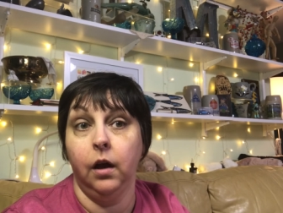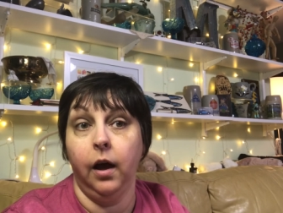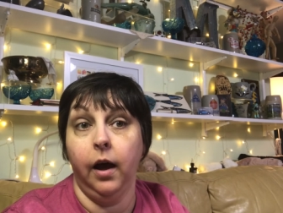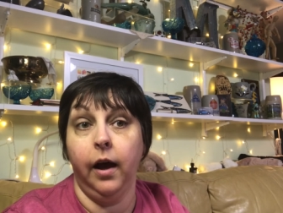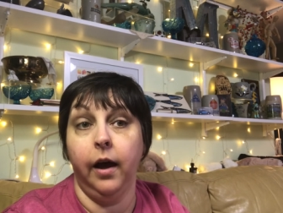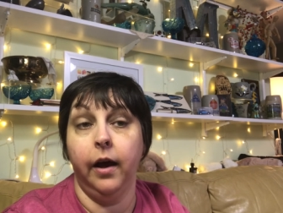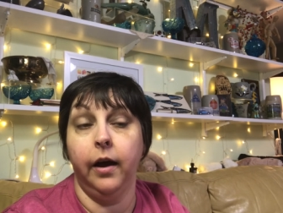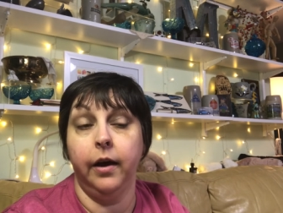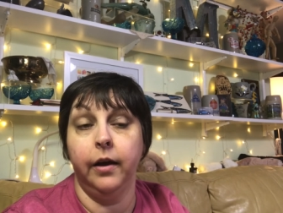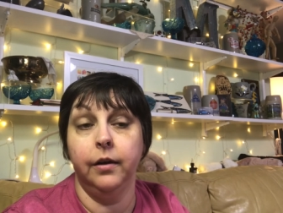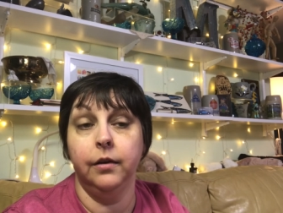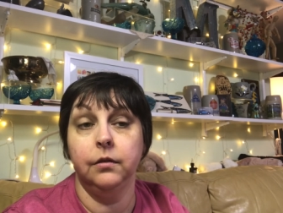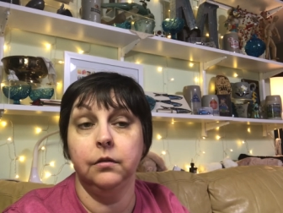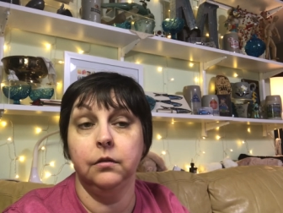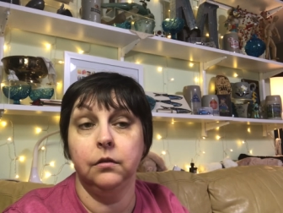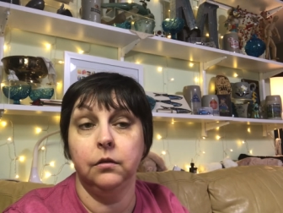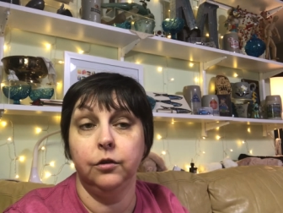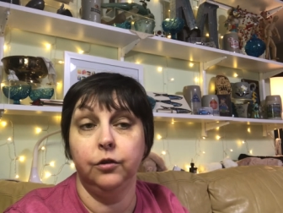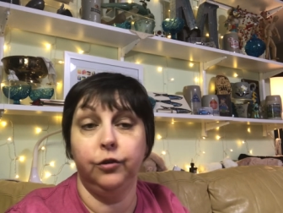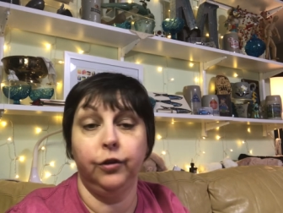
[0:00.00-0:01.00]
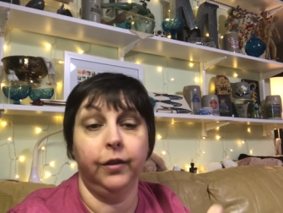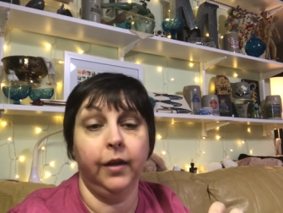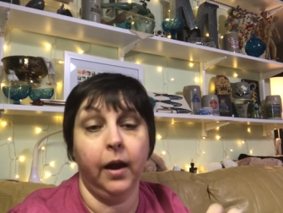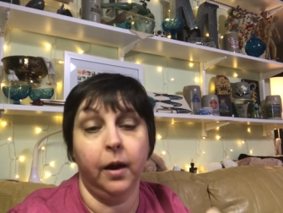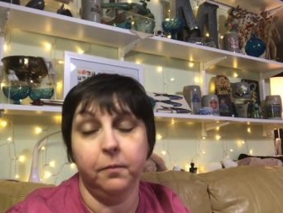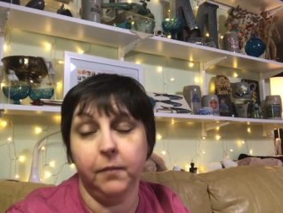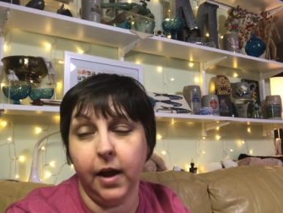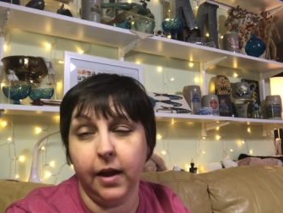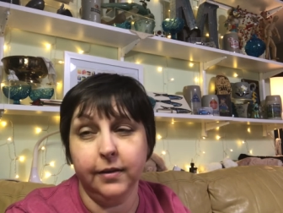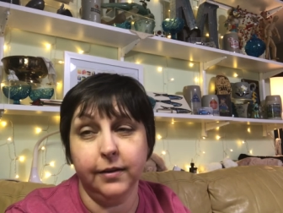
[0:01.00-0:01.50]
uh, so that I'm
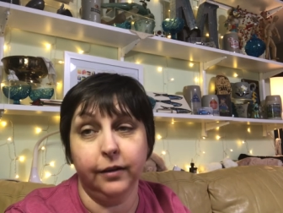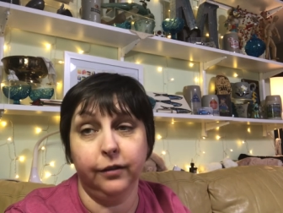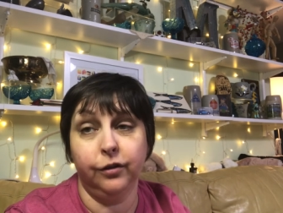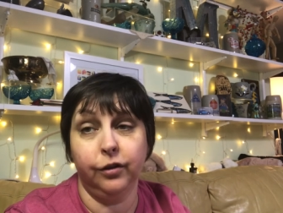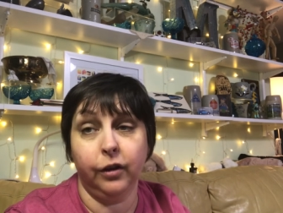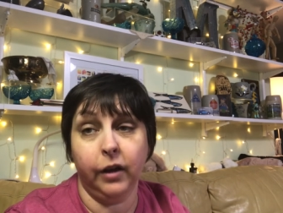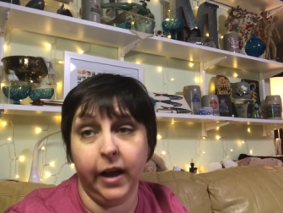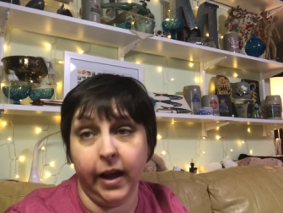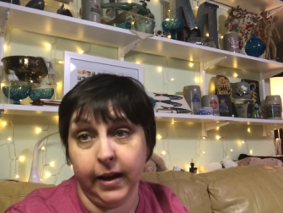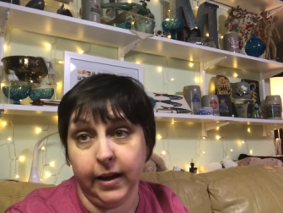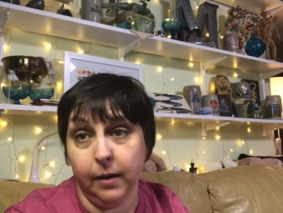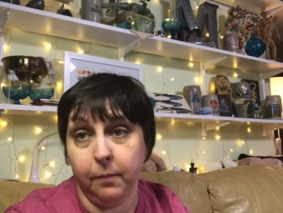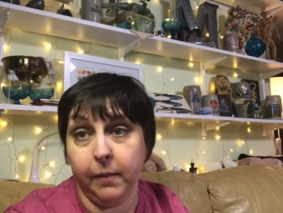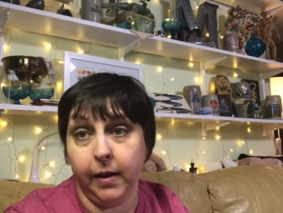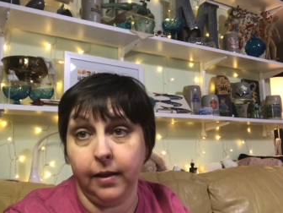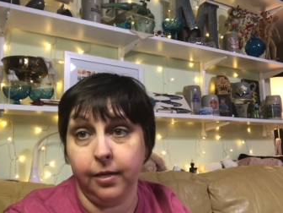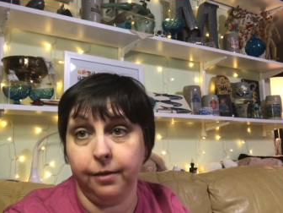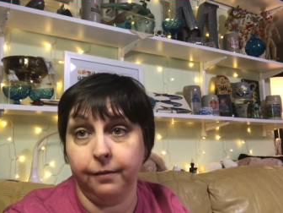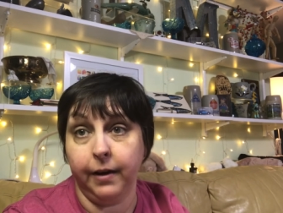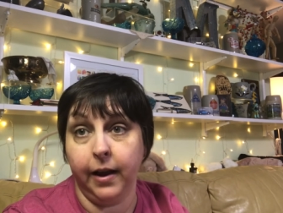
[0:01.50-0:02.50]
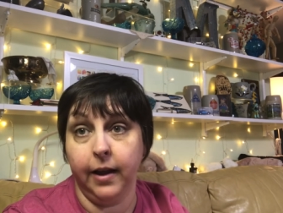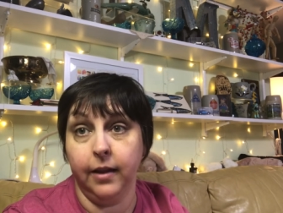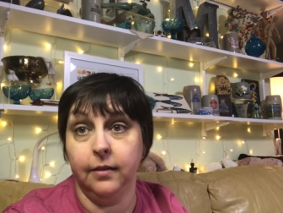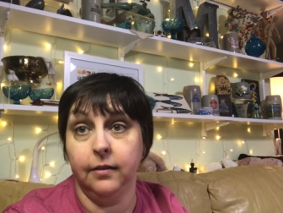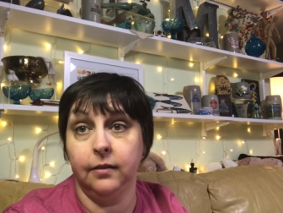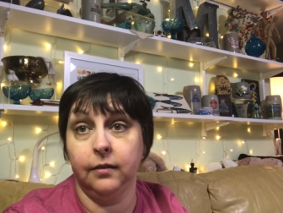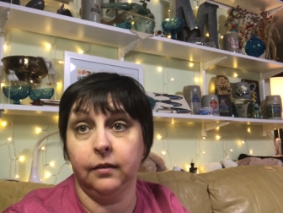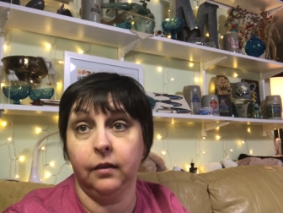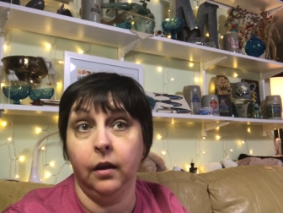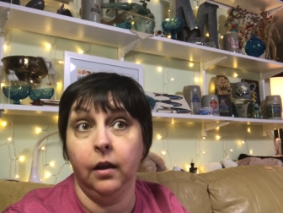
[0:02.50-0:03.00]
not just cutting my
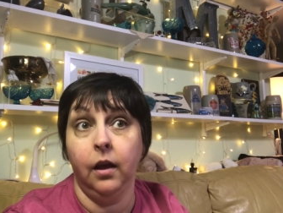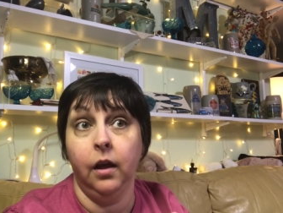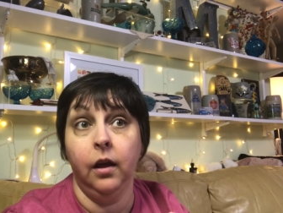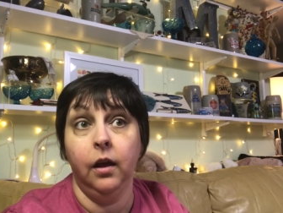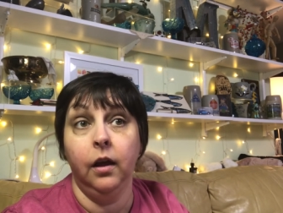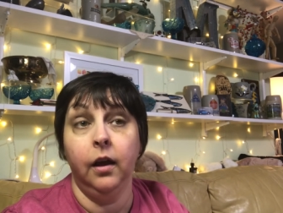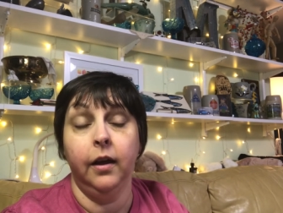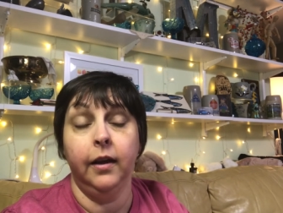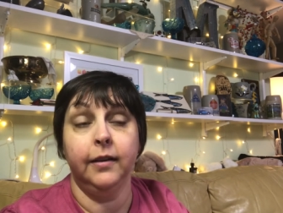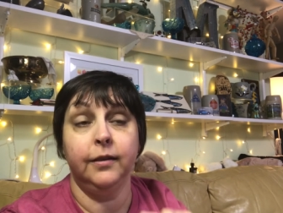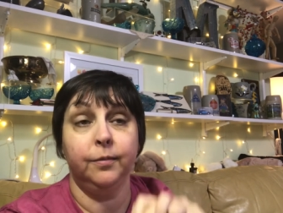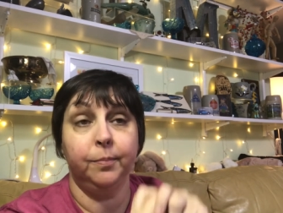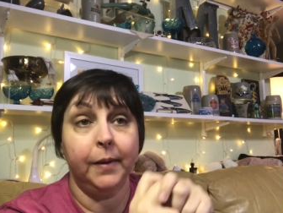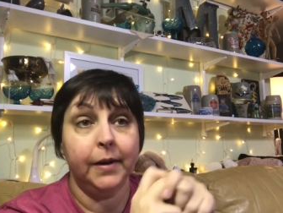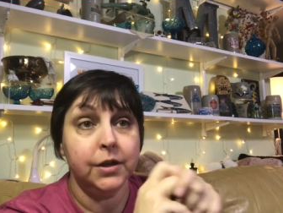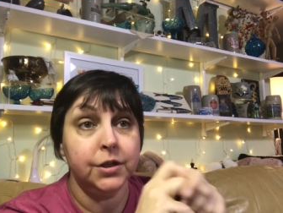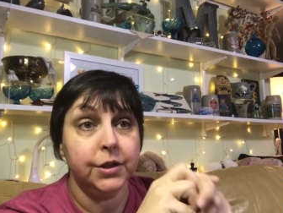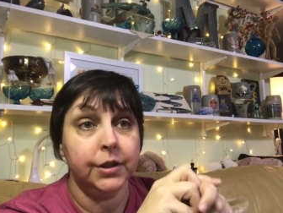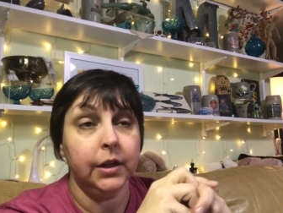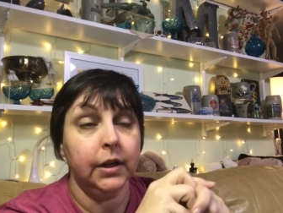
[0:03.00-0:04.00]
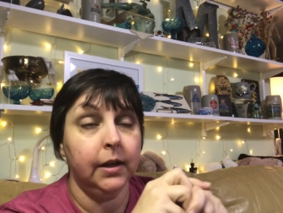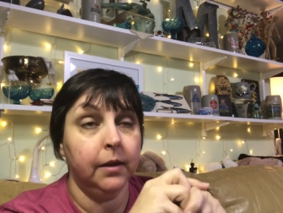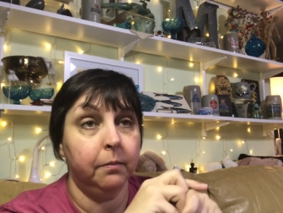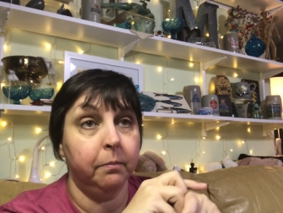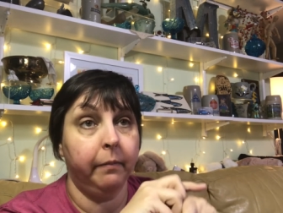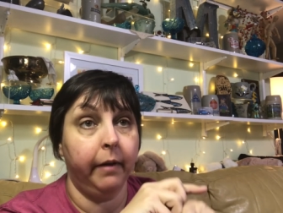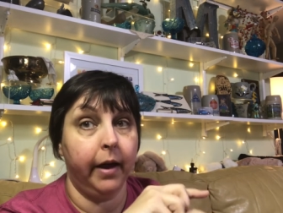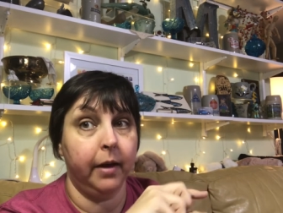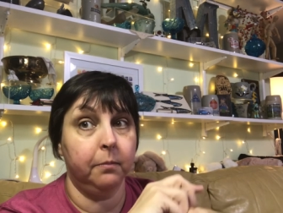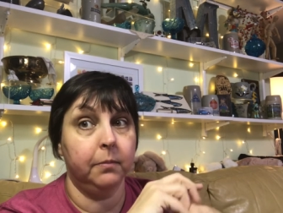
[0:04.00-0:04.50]
threads especially in
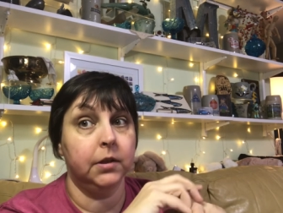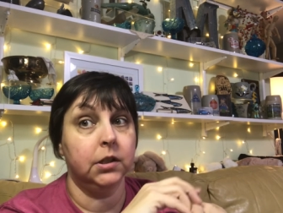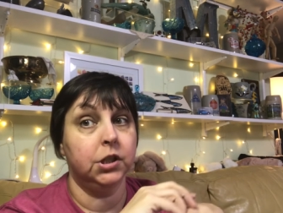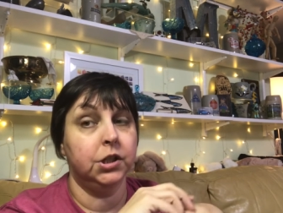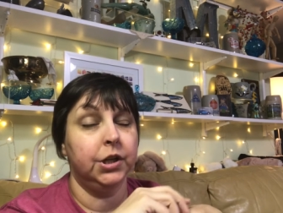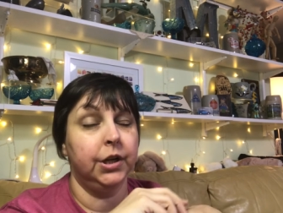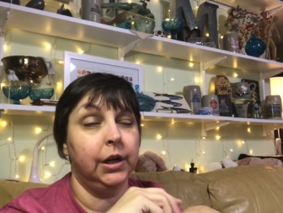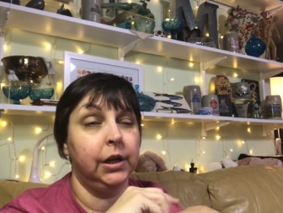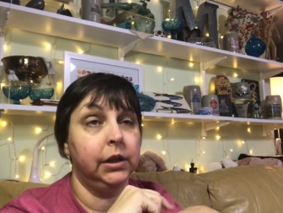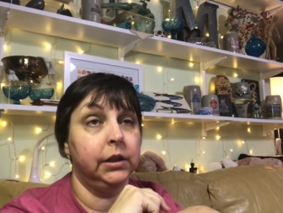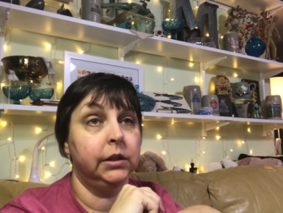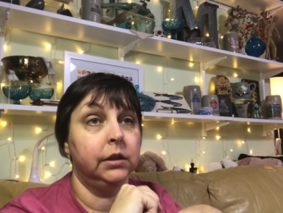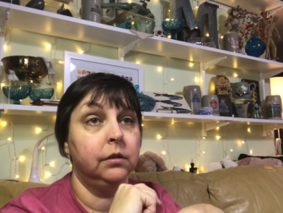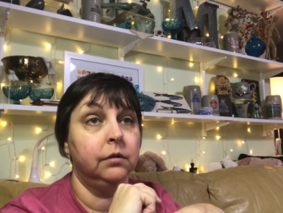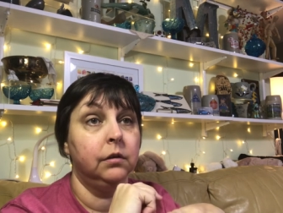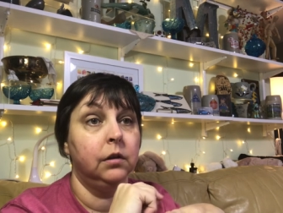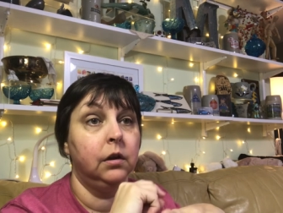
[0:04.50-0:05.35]
my machine